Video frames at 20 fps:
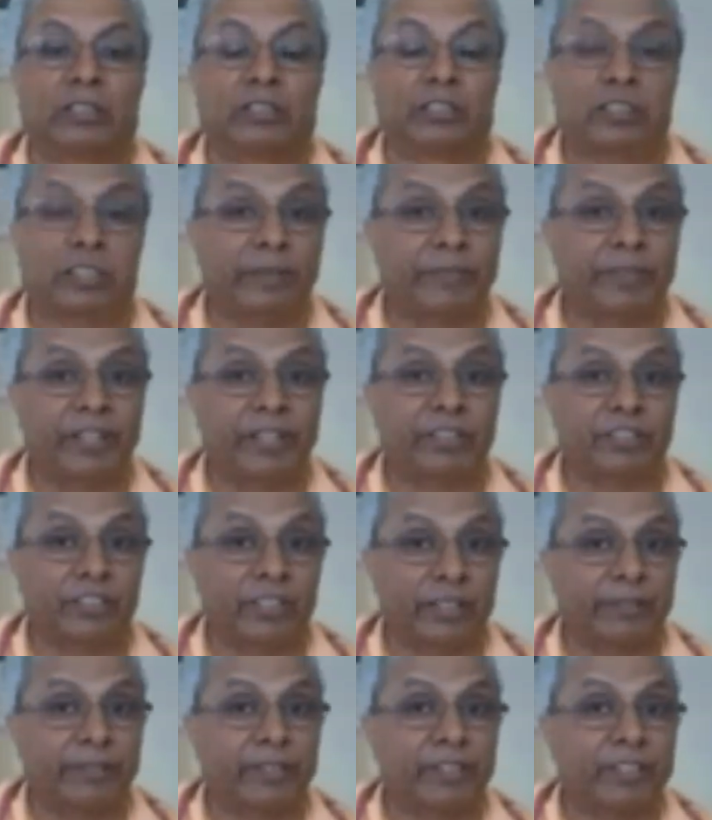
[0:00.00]
Seven,
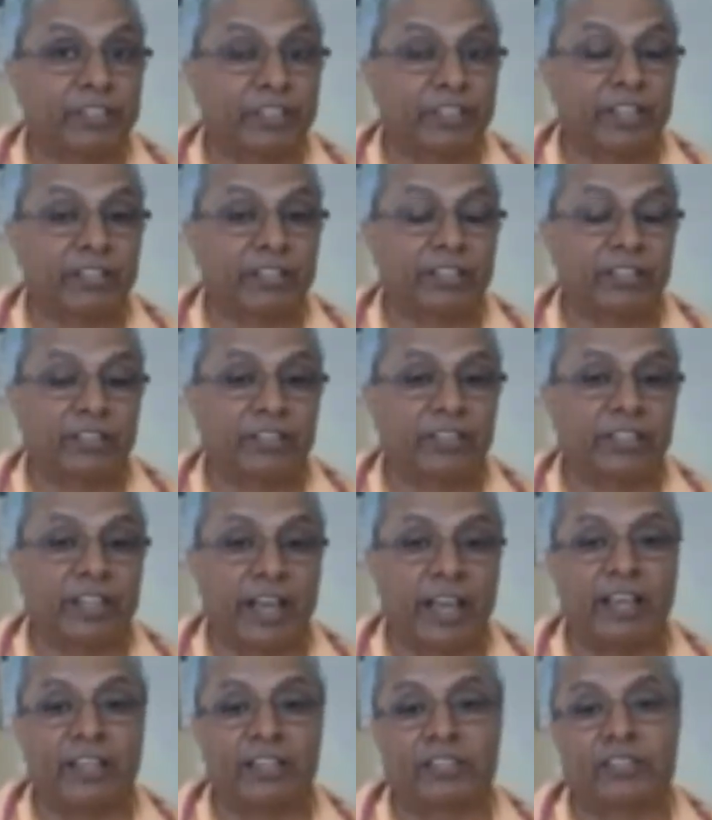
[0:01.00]
seven stages it
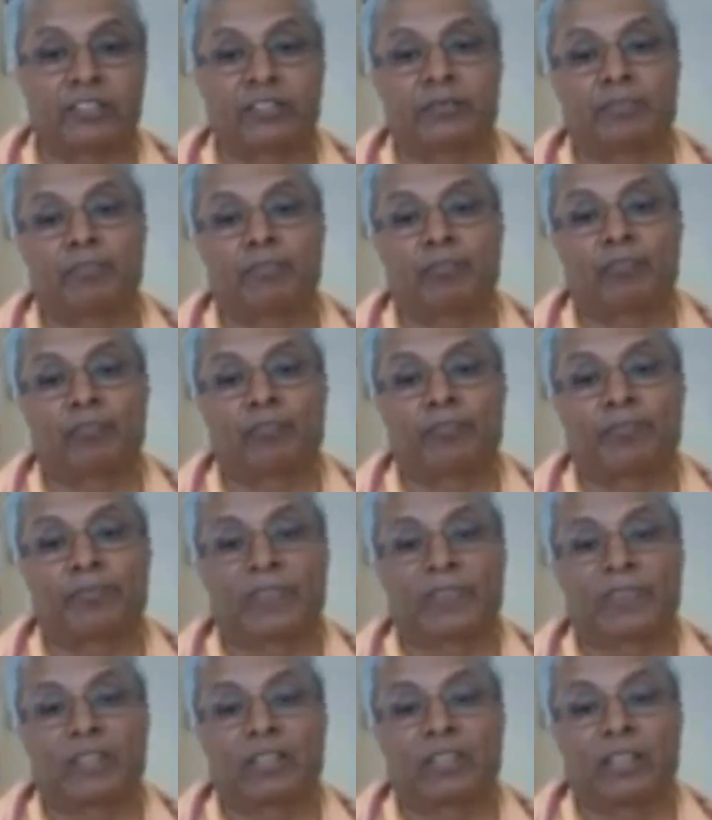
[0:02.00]
has.
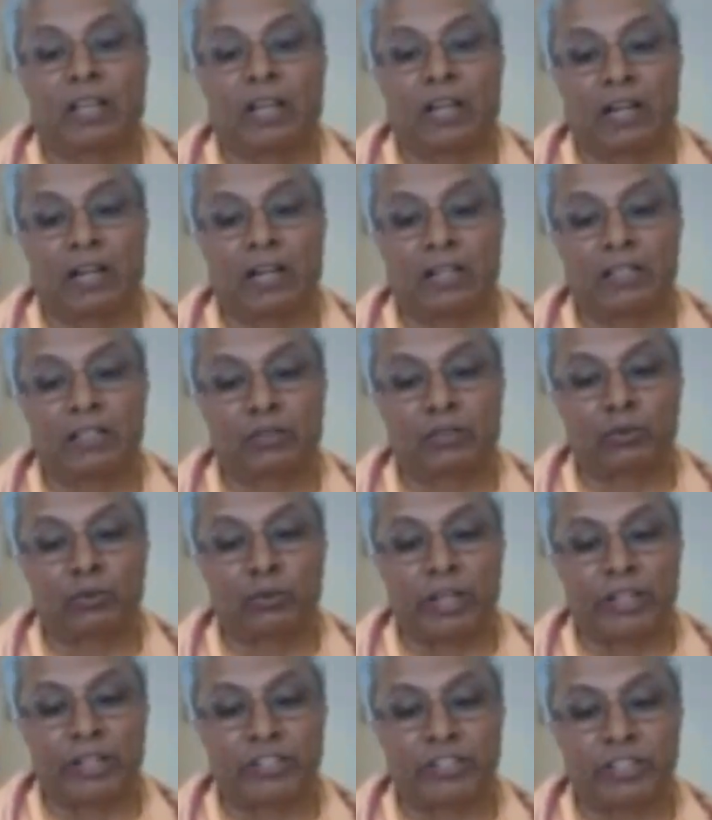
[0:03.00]
And to
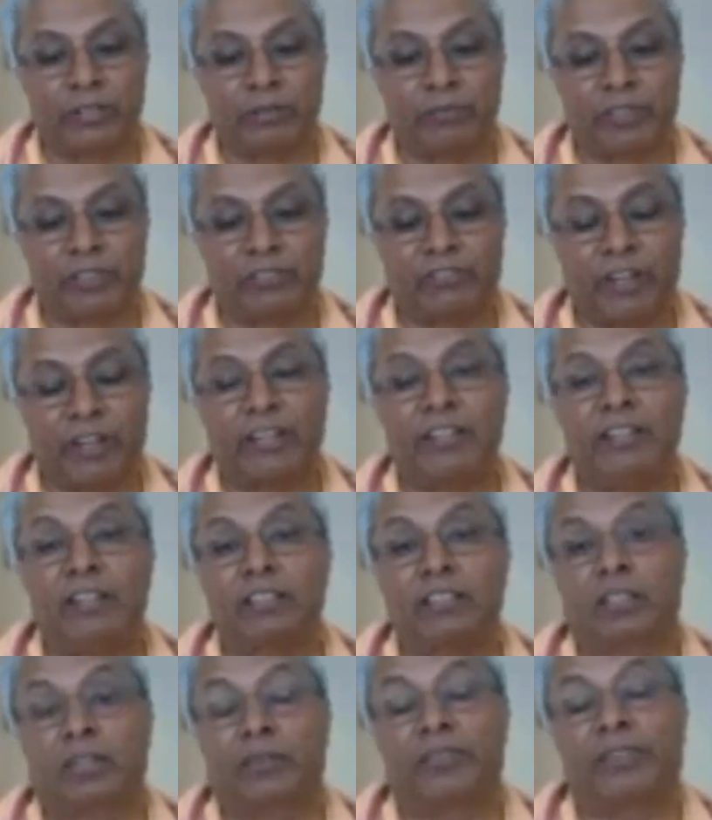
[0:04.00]
achieve the final
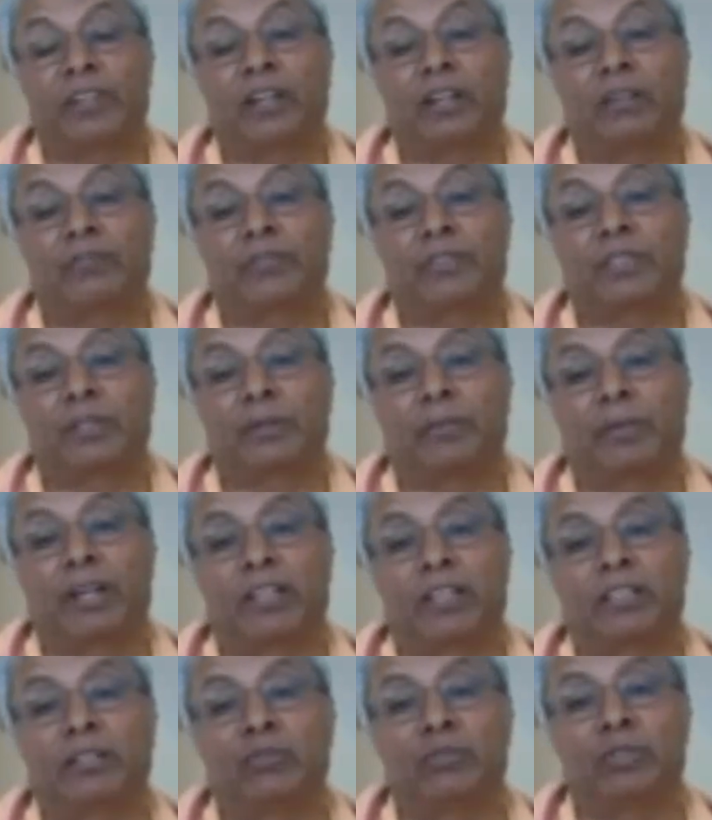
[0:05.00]
Savikalpa
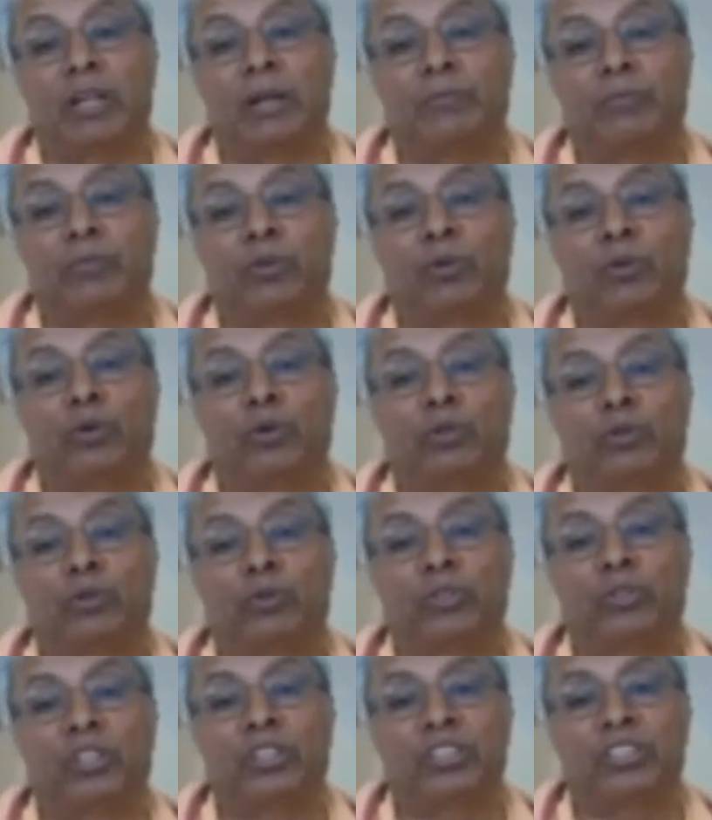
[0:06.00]
Samadhi, we have to go
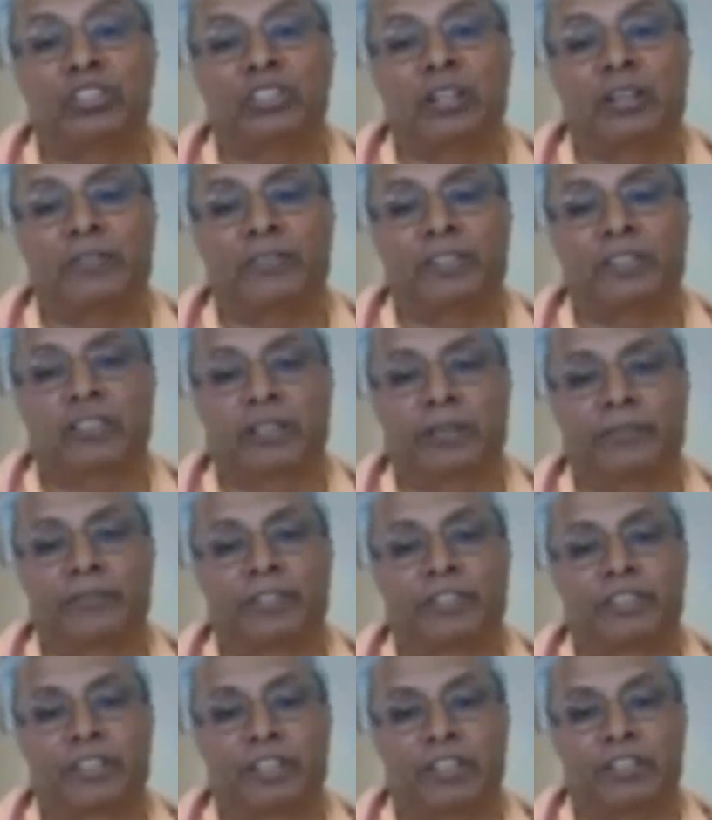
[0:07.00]
through these seven,
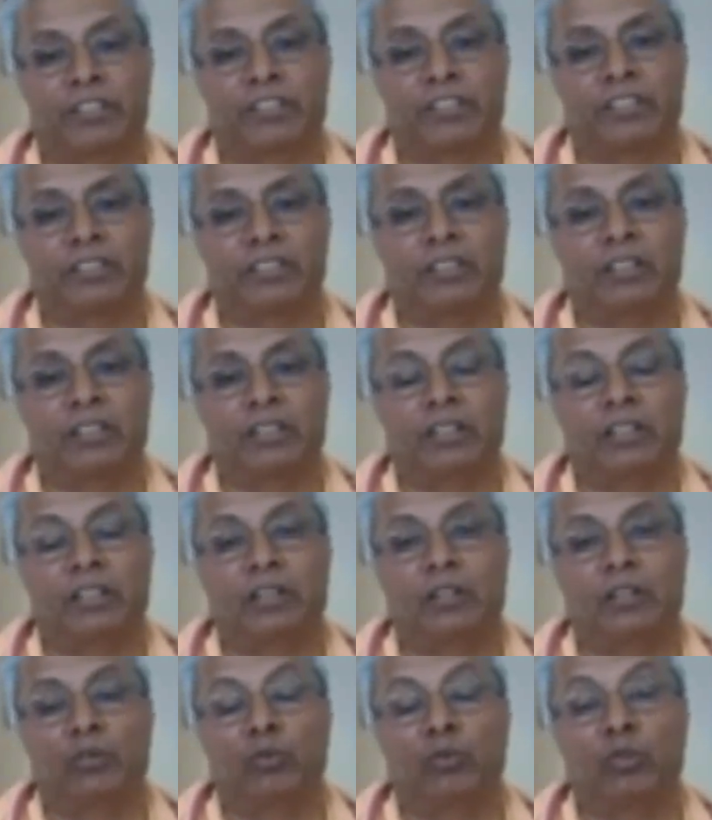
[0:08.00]
seven stages.
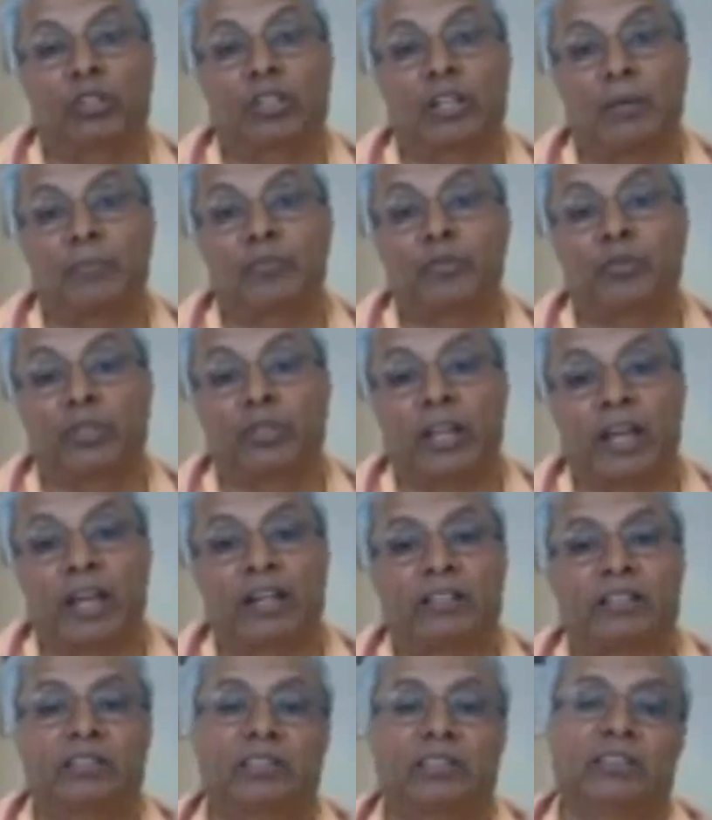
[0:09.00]
We'll come to
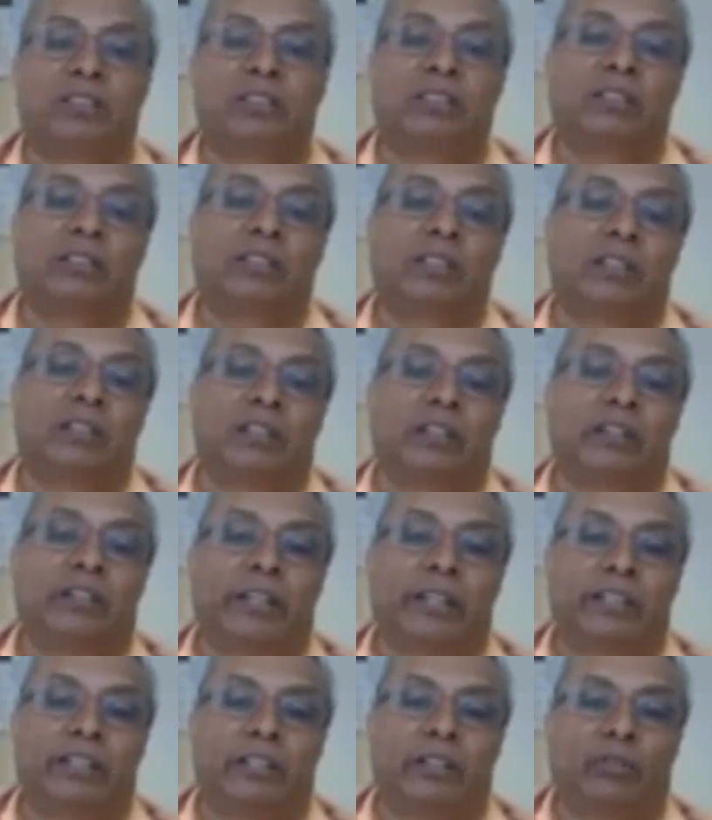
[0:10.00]
that
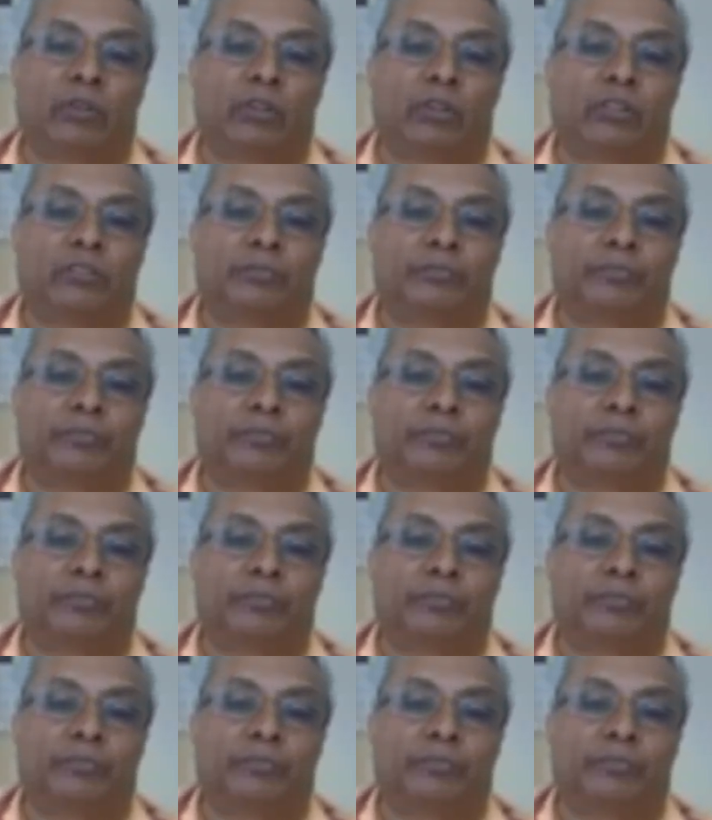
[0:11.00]
later on.